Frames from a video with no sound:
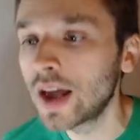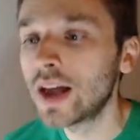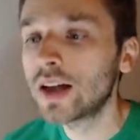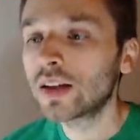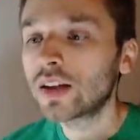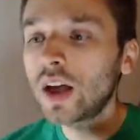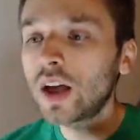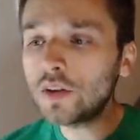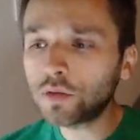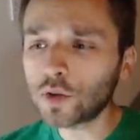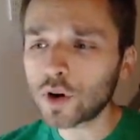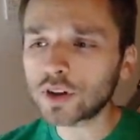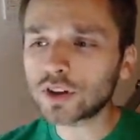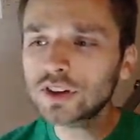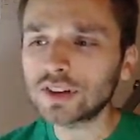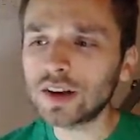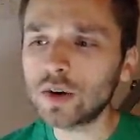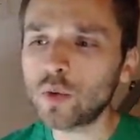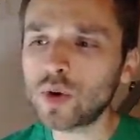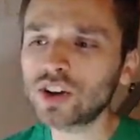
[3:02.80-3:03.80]
If you are
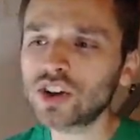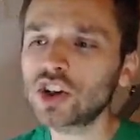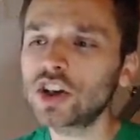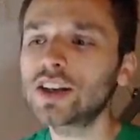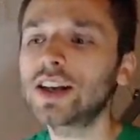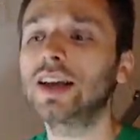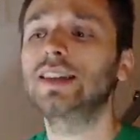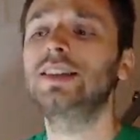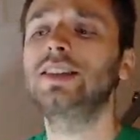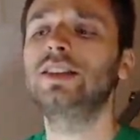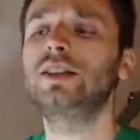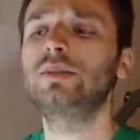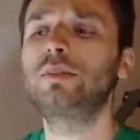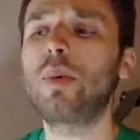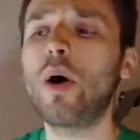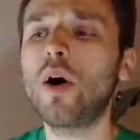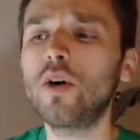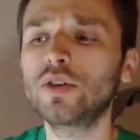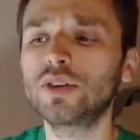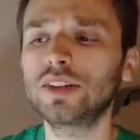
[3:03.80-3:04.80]
still watching at this
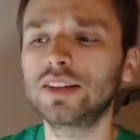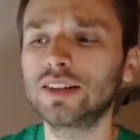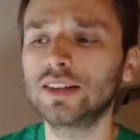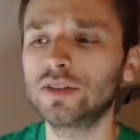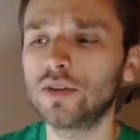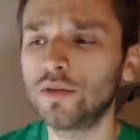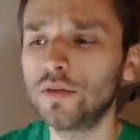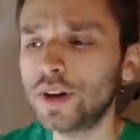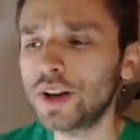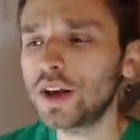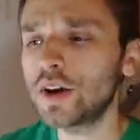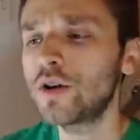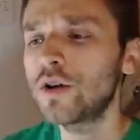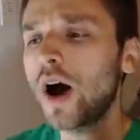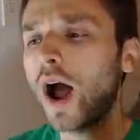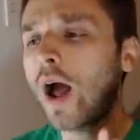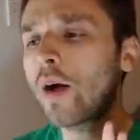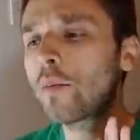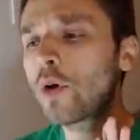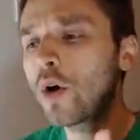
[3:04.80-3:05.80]
point in the video,
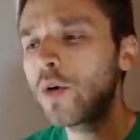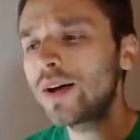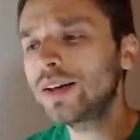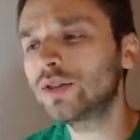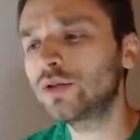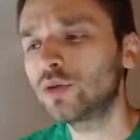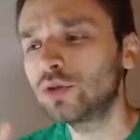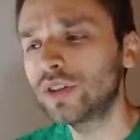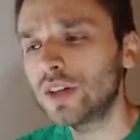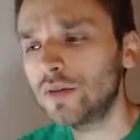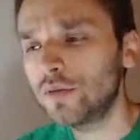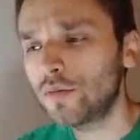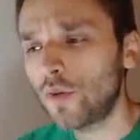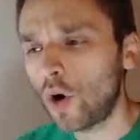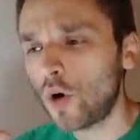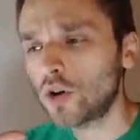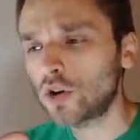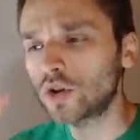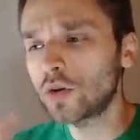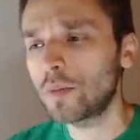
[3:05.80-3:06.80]
I'm going to
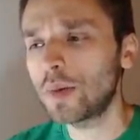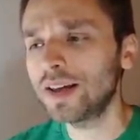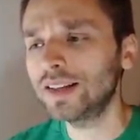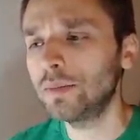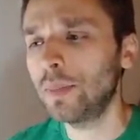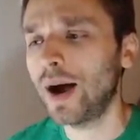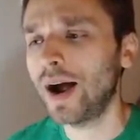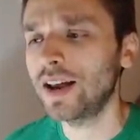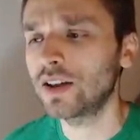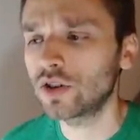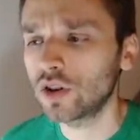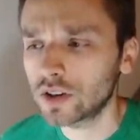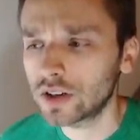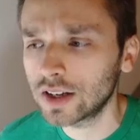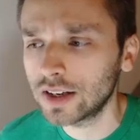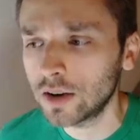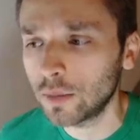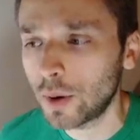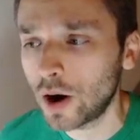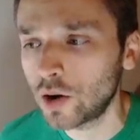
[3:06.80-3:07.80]
diverge a bit by
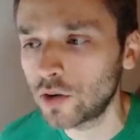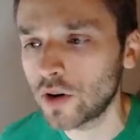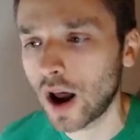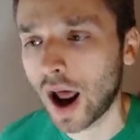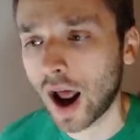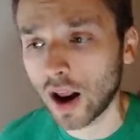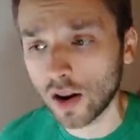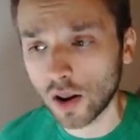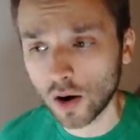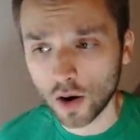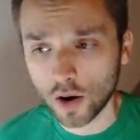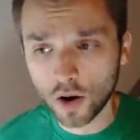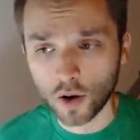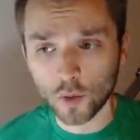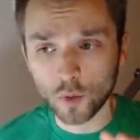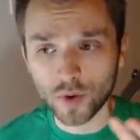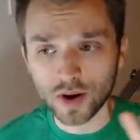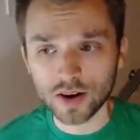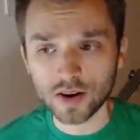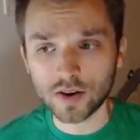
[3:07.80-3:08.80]
talking about another
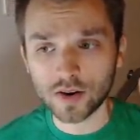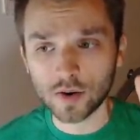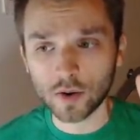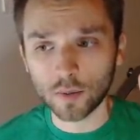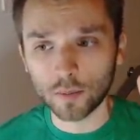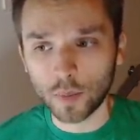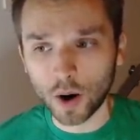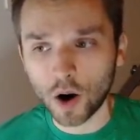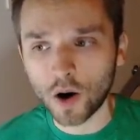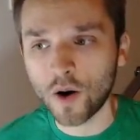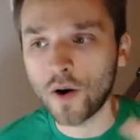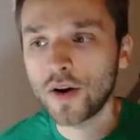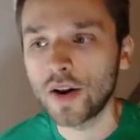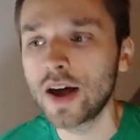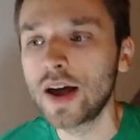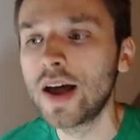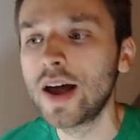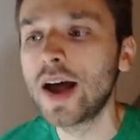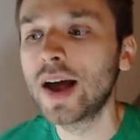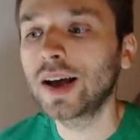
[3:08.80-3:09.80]
winter mode,
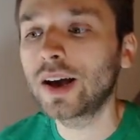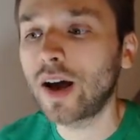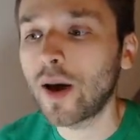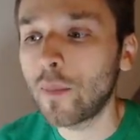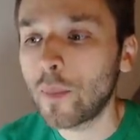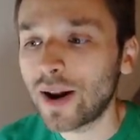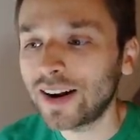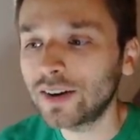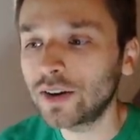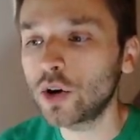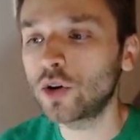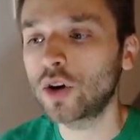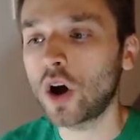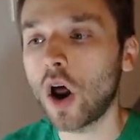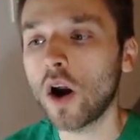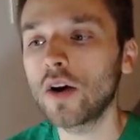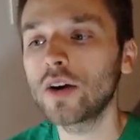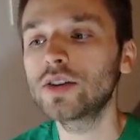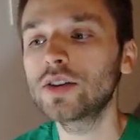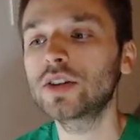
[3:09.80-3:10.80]
Commando
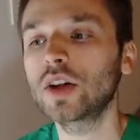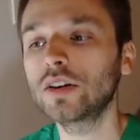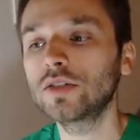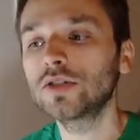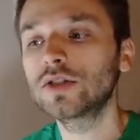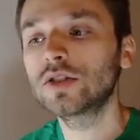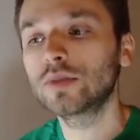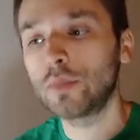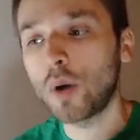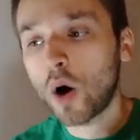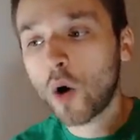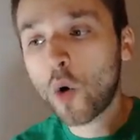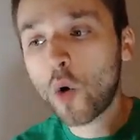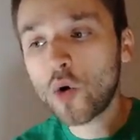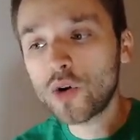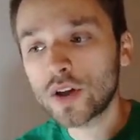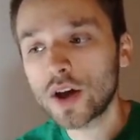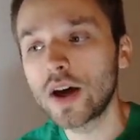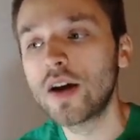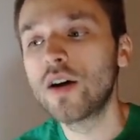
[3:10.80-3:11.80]
Colton's
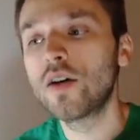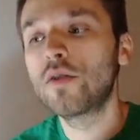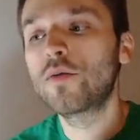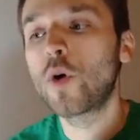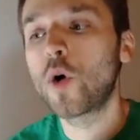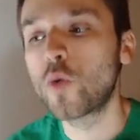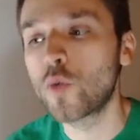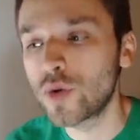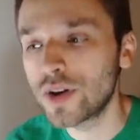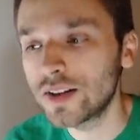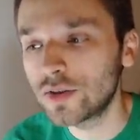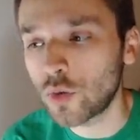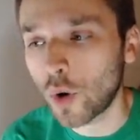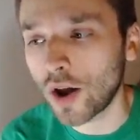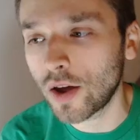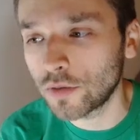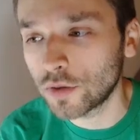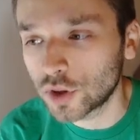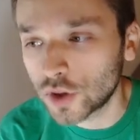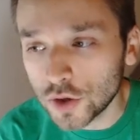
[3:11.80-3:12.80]
mode for
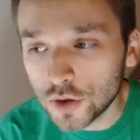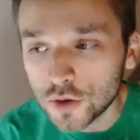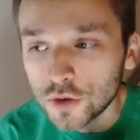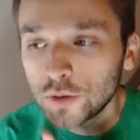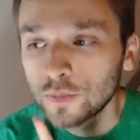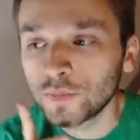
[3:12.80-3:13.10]
Driver 2.